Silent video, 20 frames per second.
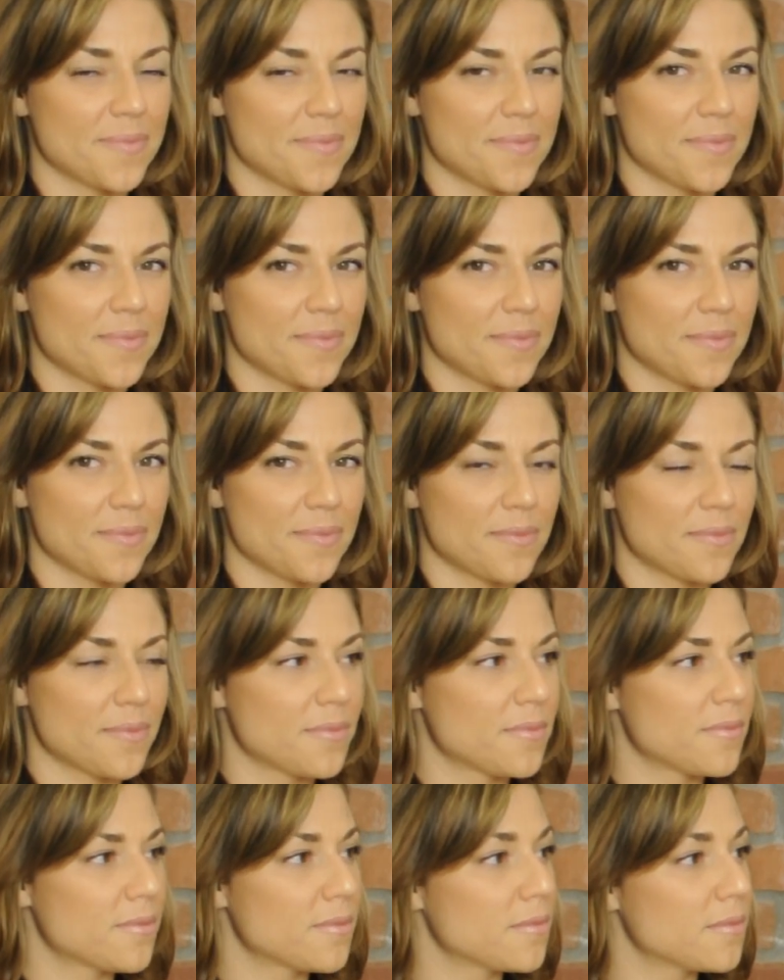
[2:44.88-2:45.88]

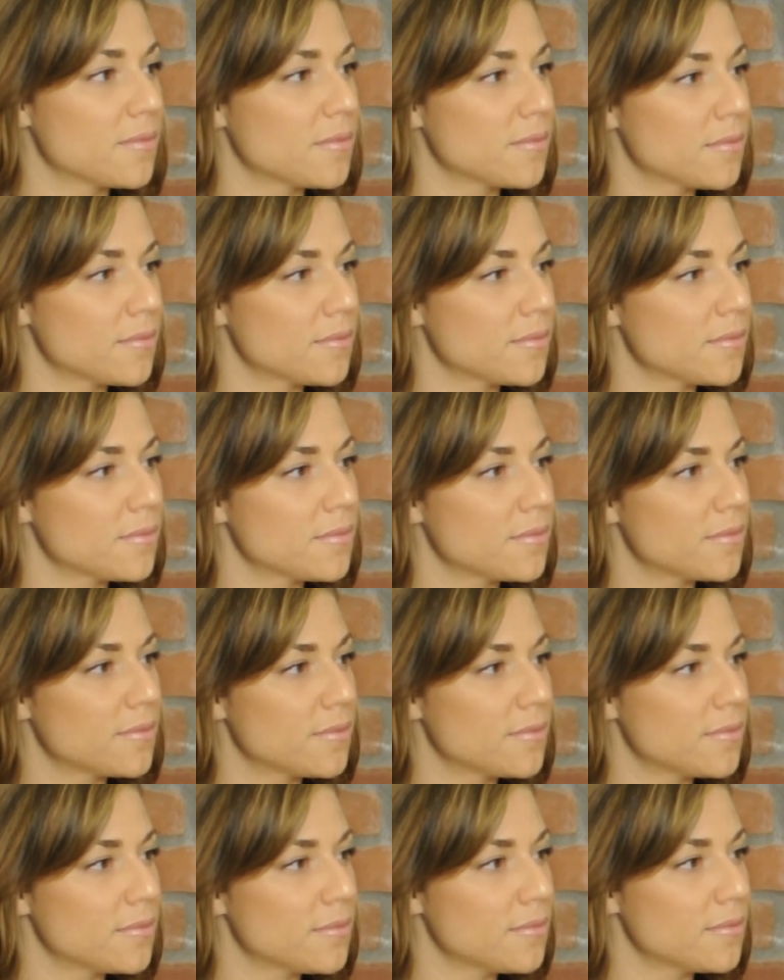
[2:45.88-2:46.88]

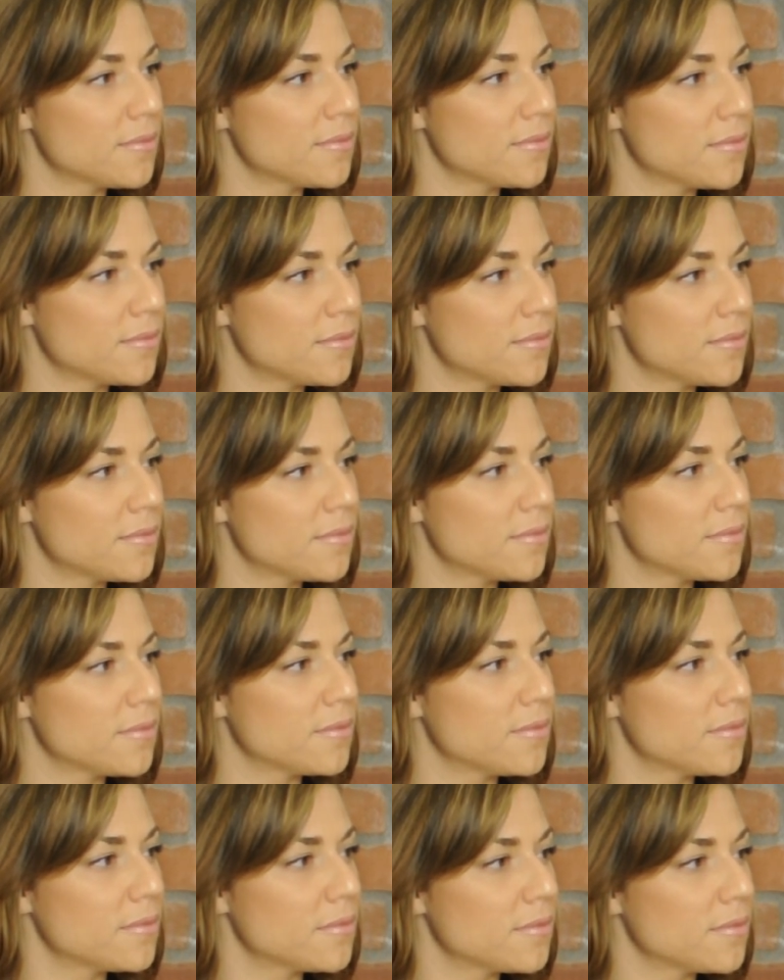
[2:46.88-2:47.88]

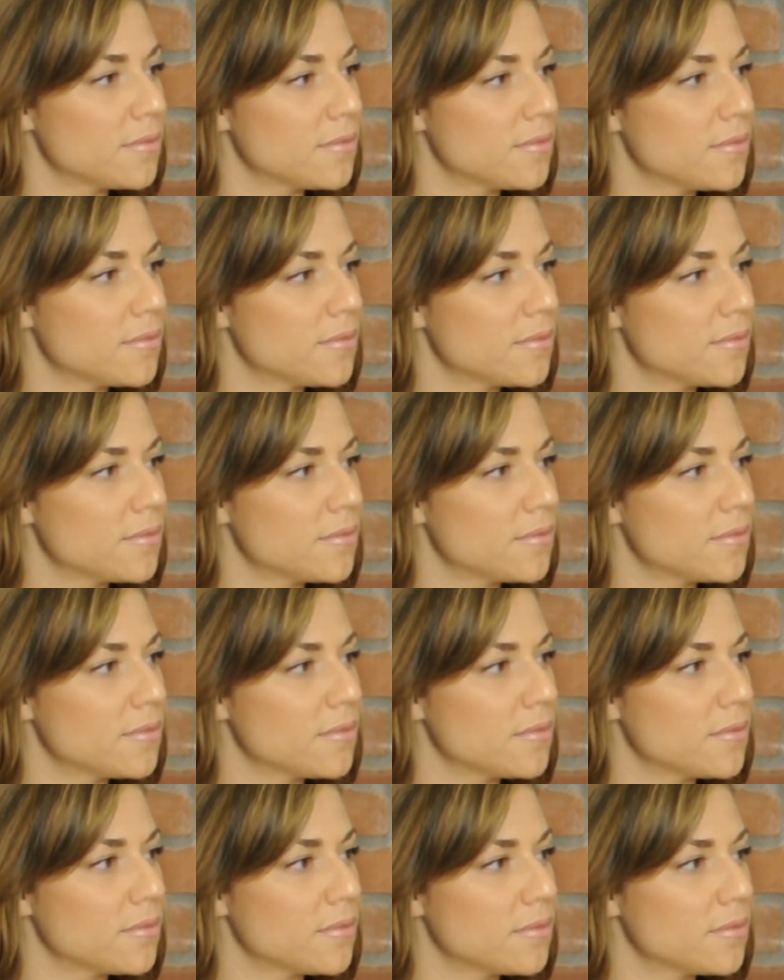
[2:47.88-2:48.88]

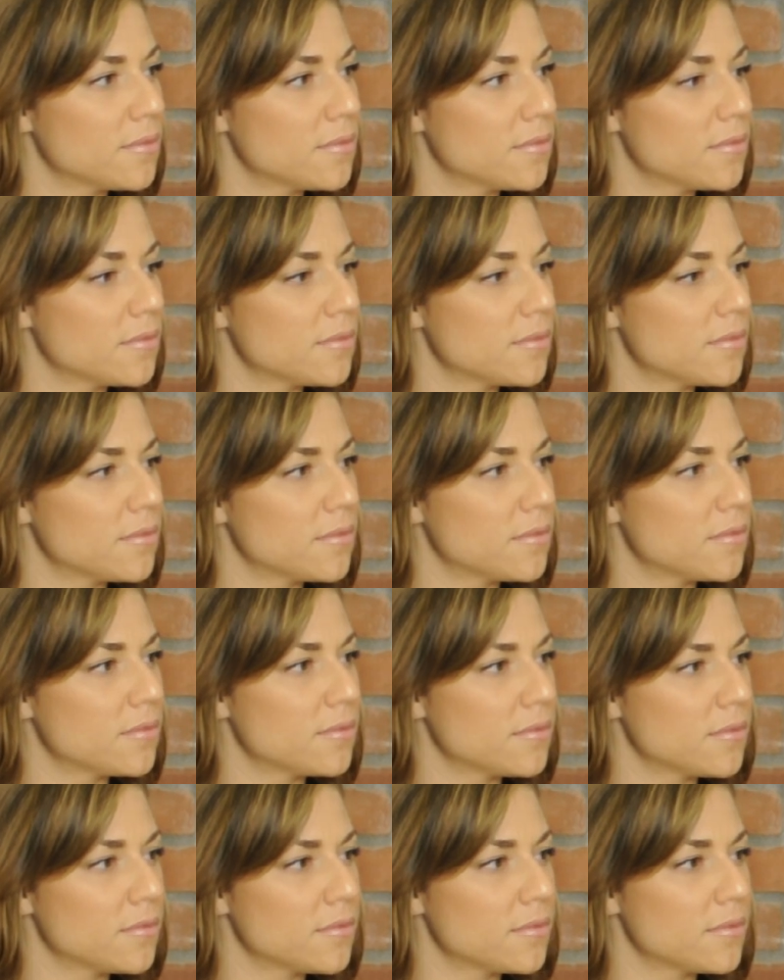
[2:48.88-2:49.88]

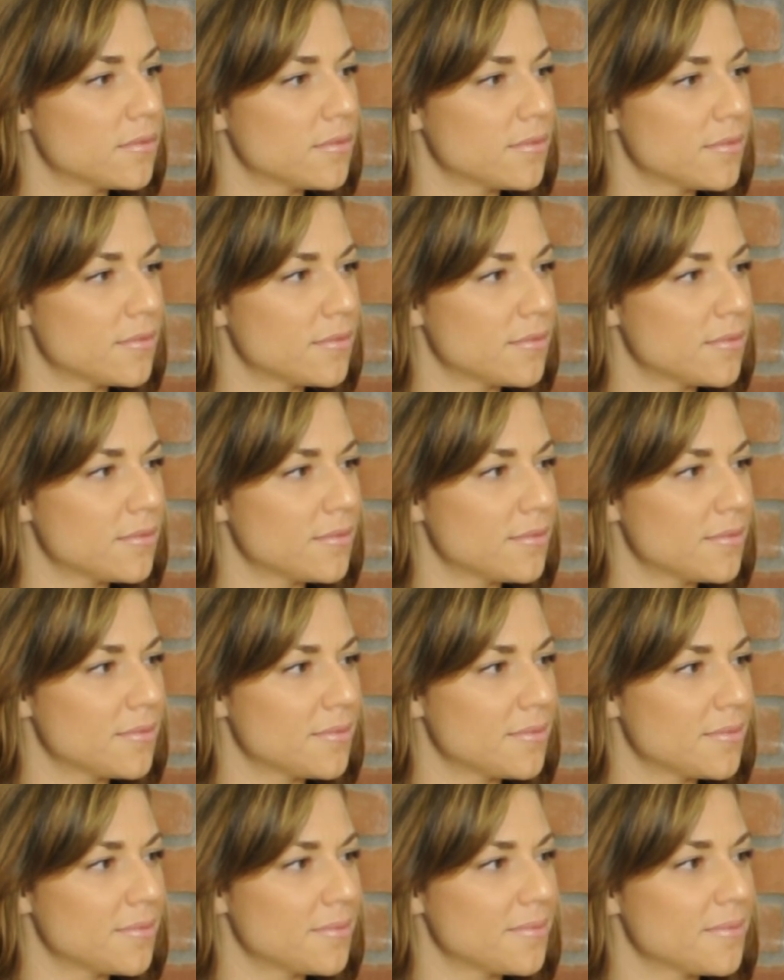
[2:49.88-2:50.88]

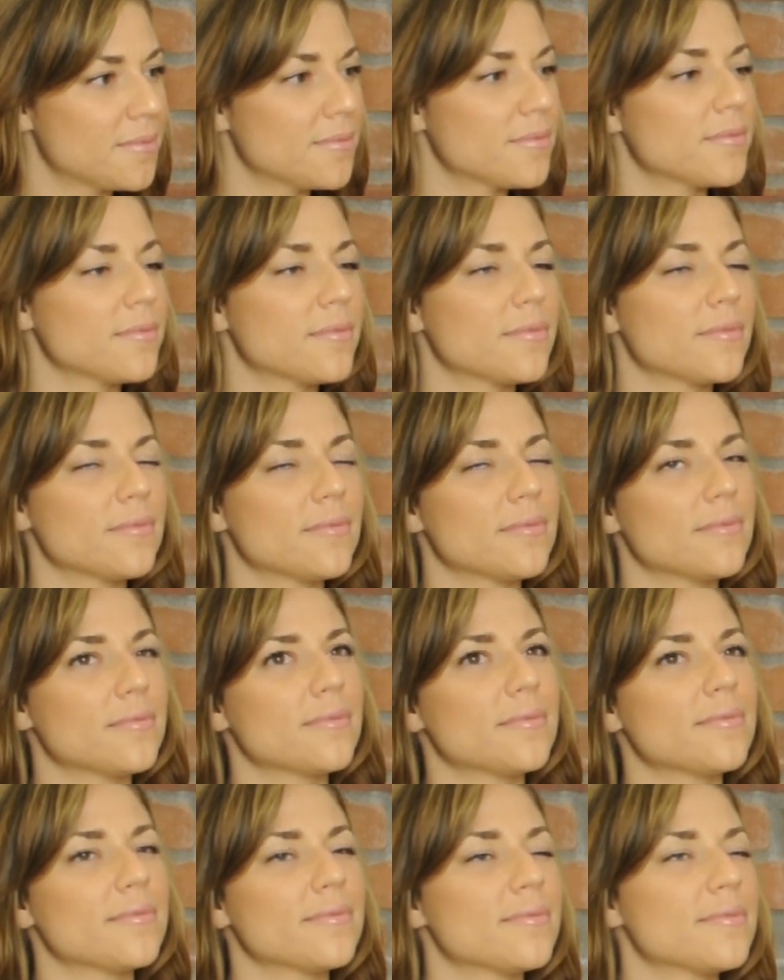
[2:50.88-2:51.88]

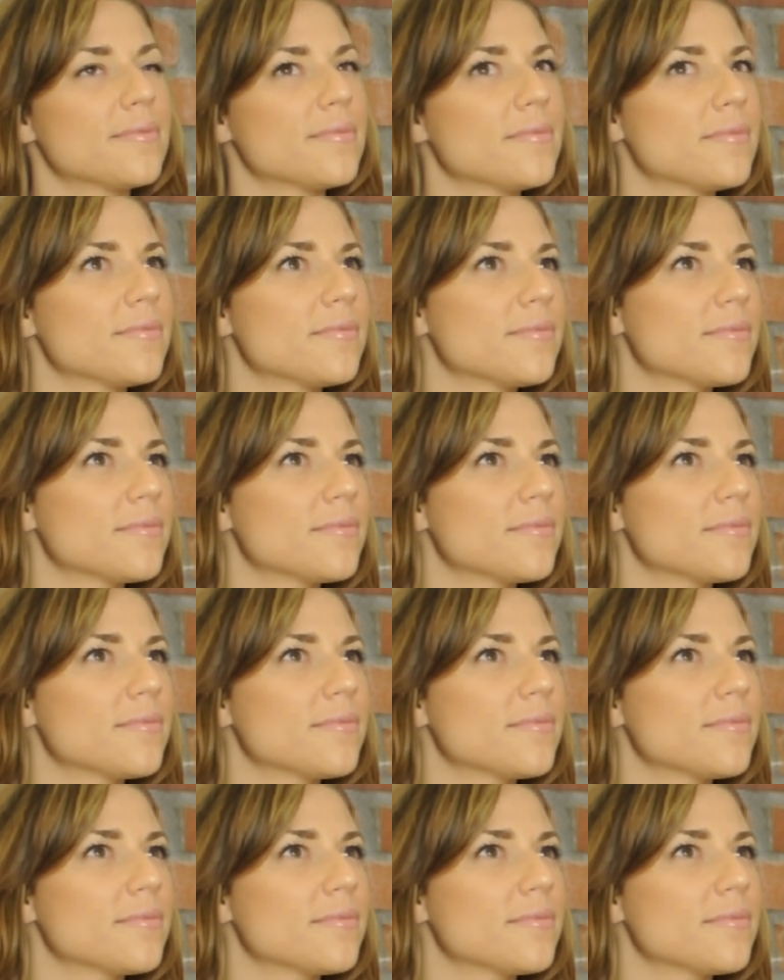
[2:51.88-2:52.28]
(not speaking)